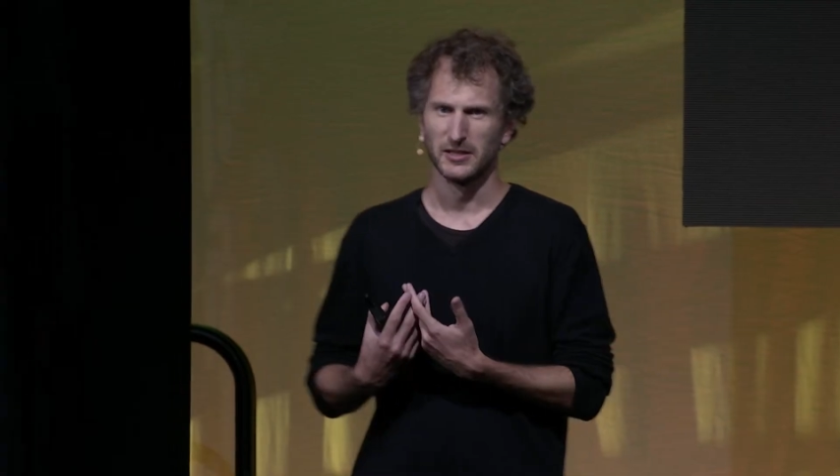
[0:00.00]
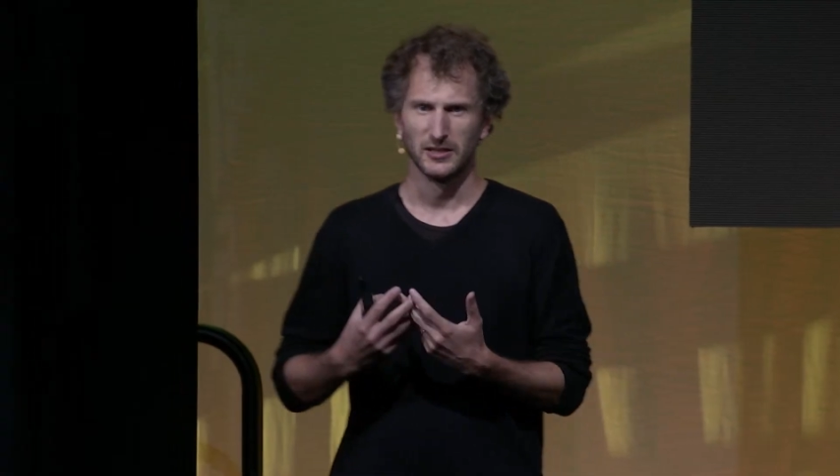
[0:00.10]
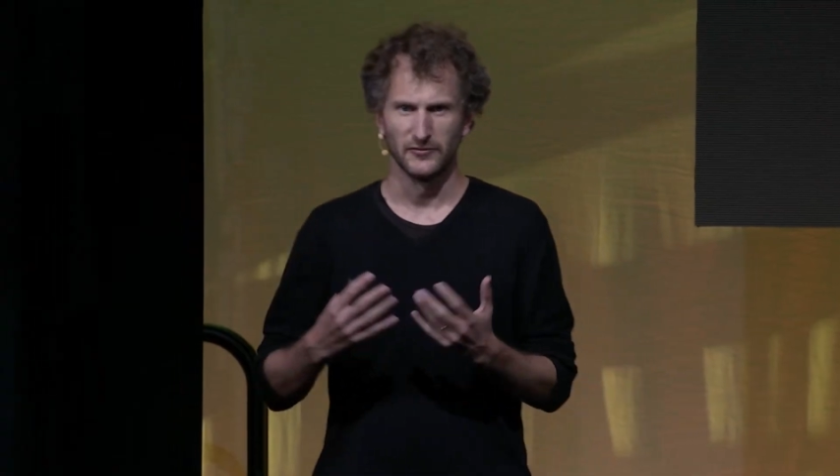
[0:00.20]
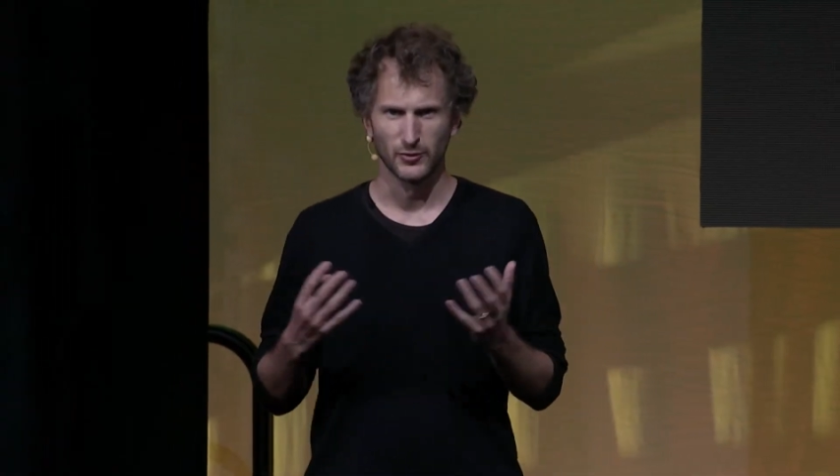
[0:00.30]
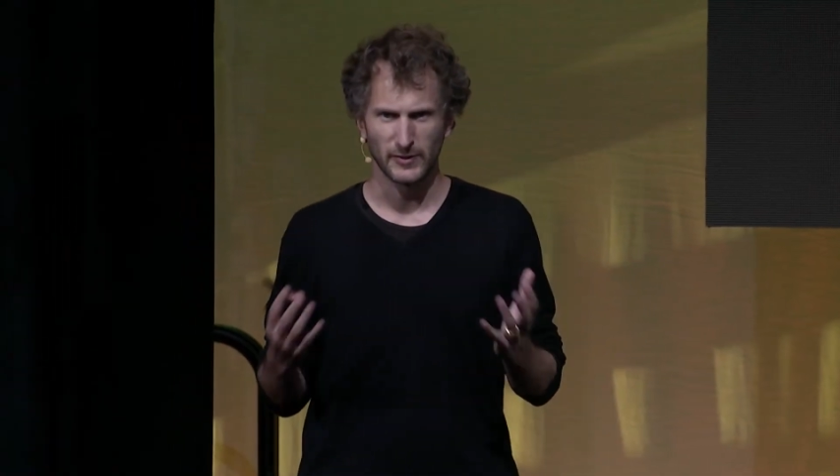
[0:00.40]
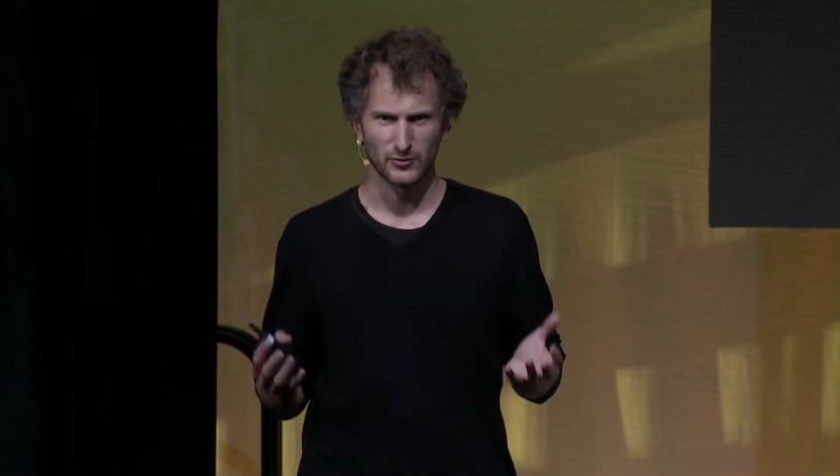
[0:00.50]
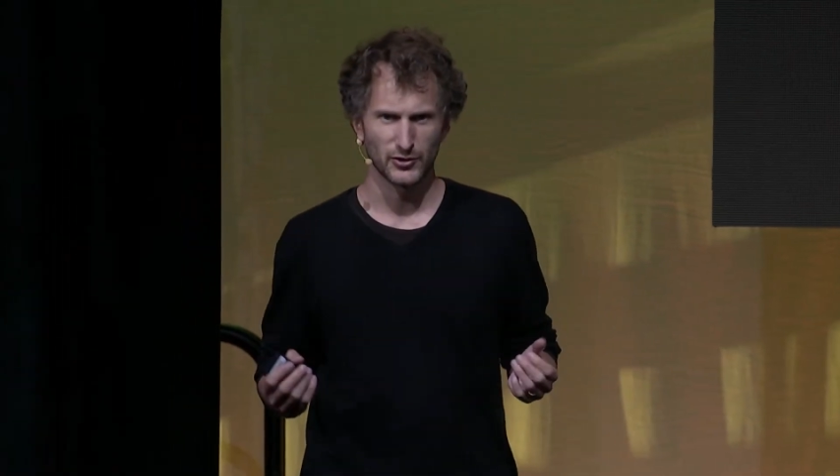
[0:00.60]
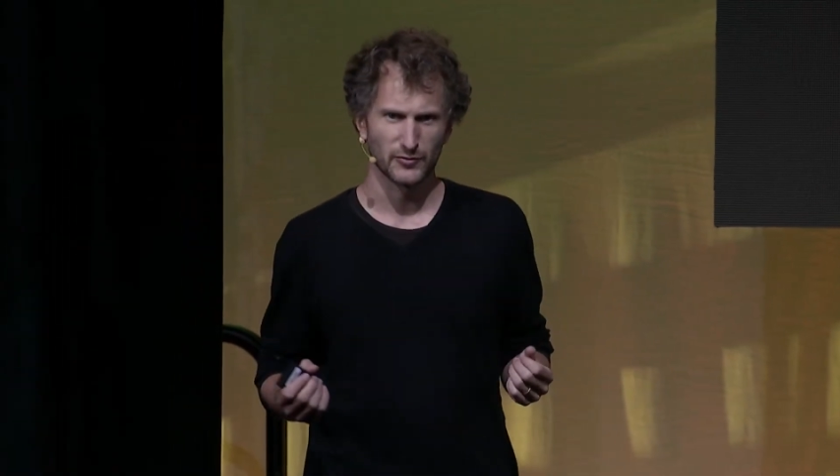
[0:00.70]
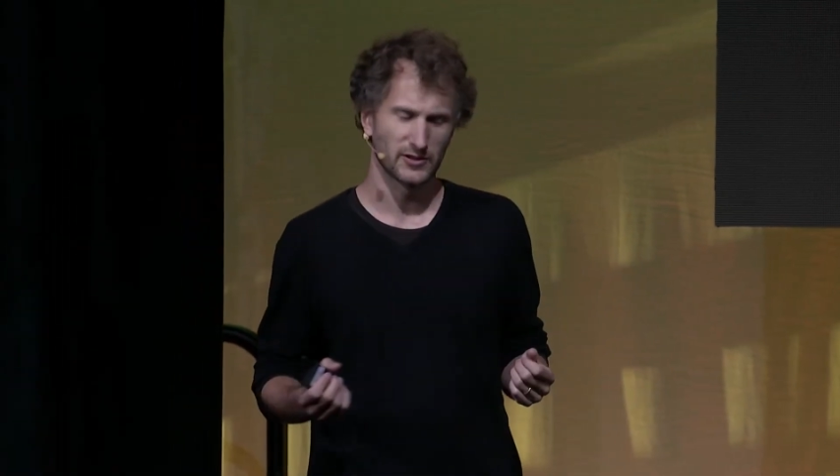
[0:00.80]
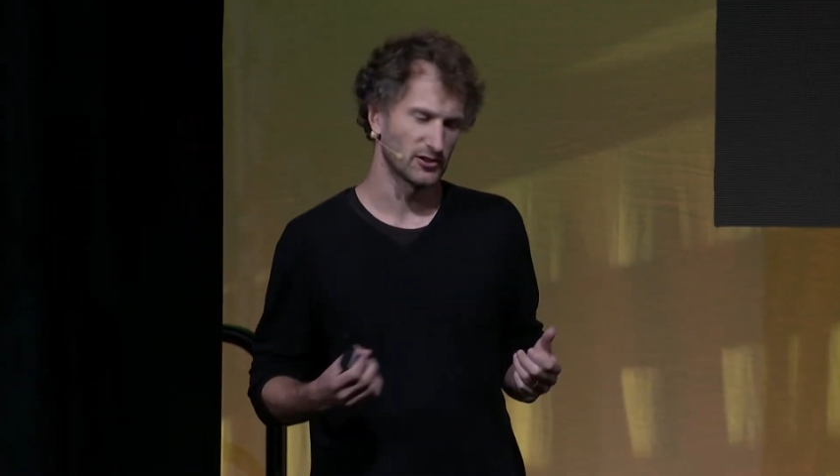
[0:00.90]
If you're
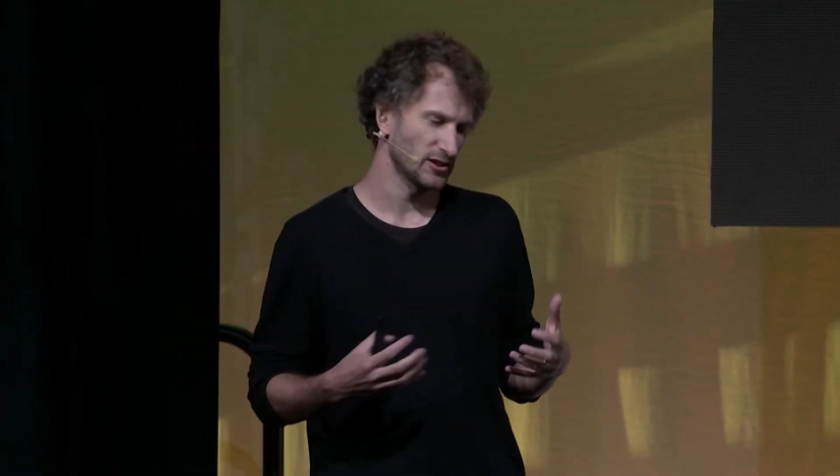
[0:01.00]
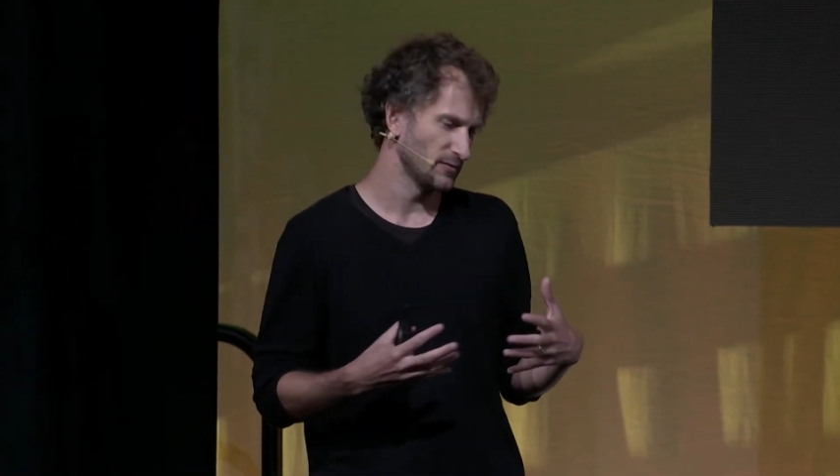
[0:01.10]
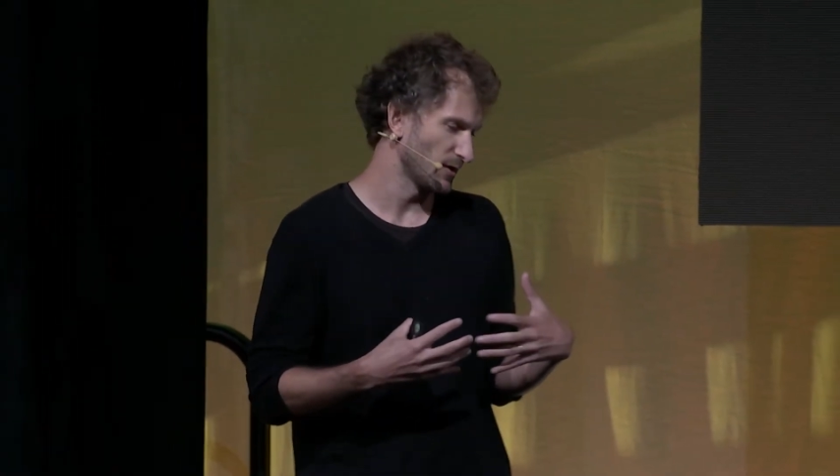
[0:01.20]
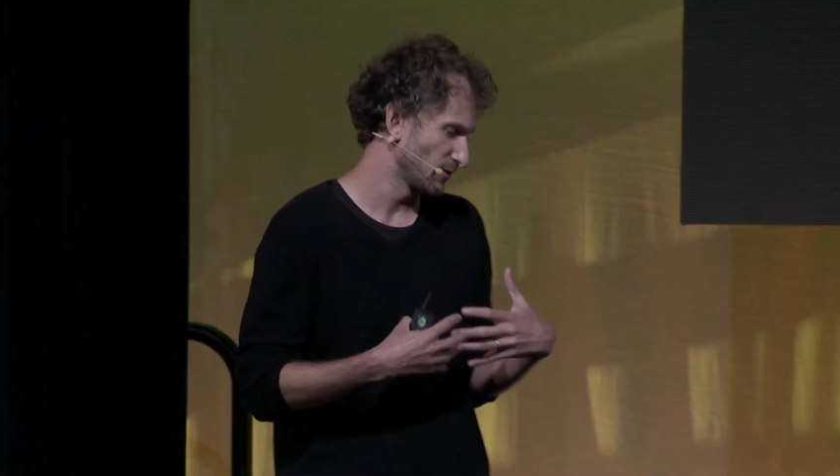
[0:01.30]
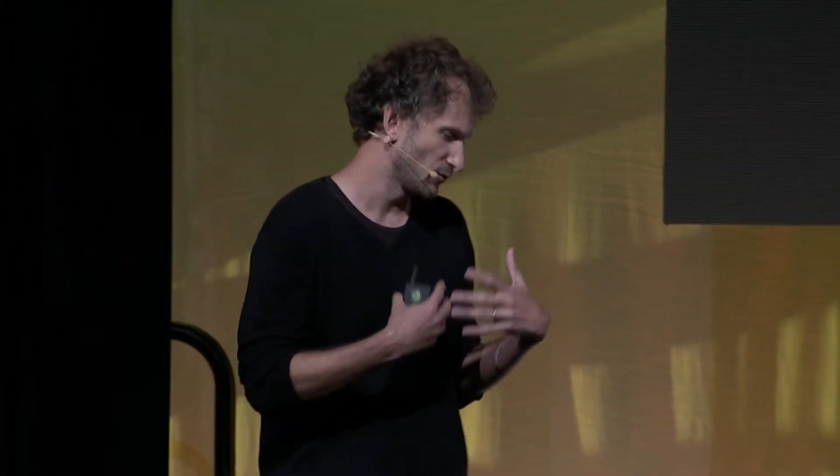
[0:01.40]
MicroStrategy, maybe you